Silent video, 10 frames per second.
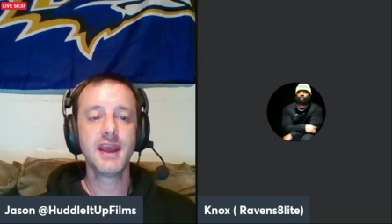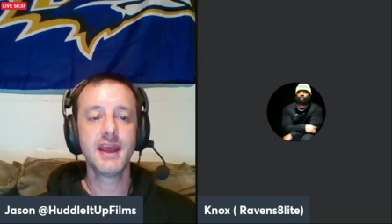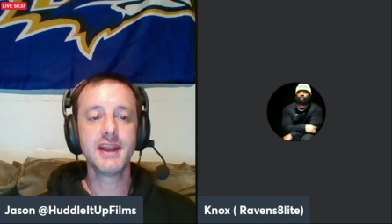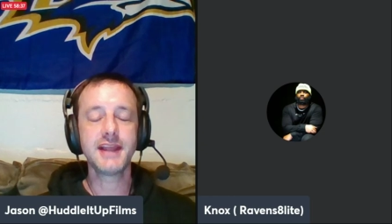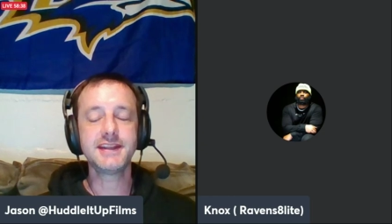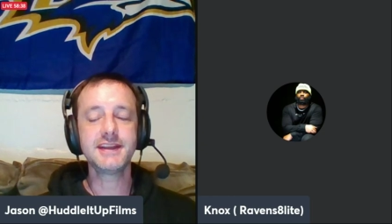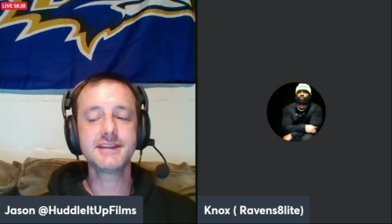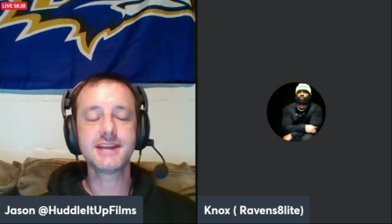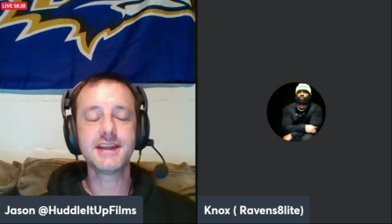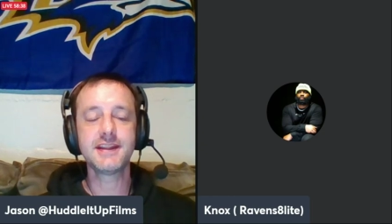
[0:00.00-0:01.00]
And I did
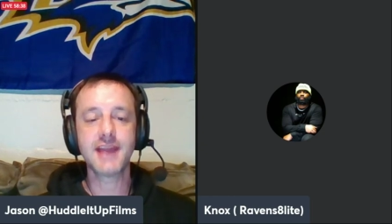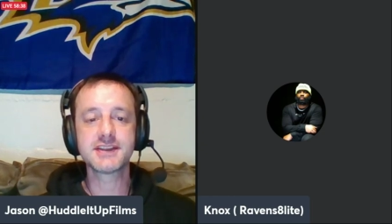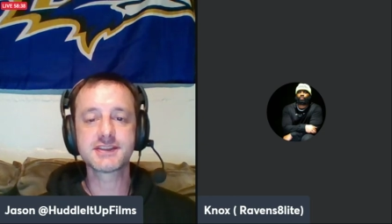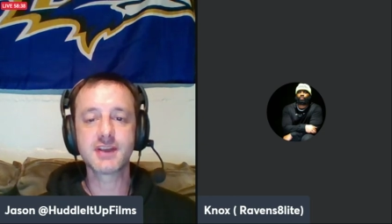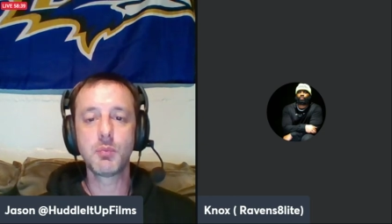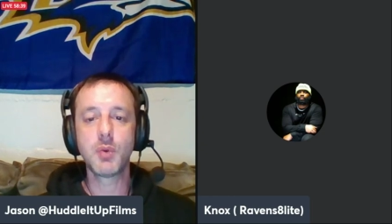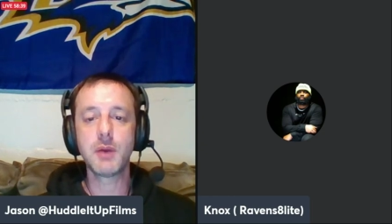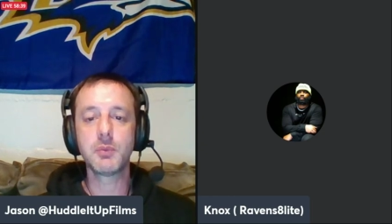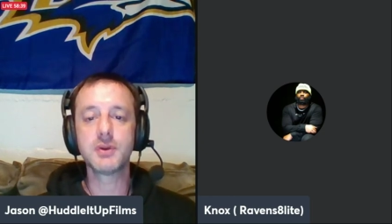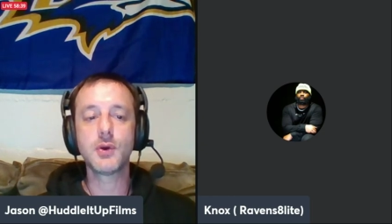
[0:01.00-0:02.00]
see that
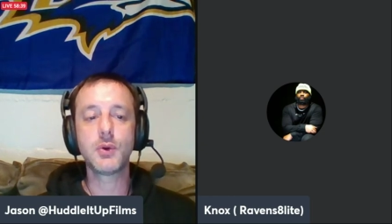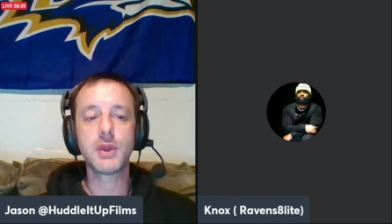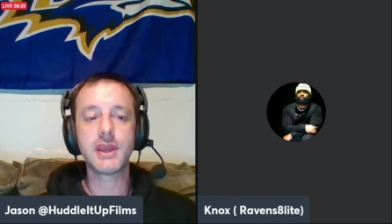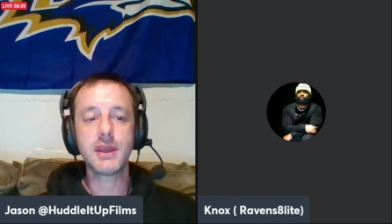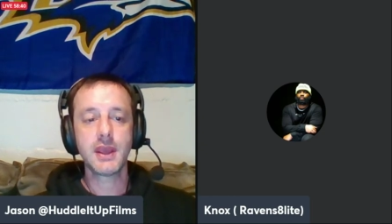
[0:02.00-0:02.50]
somewhat with Tony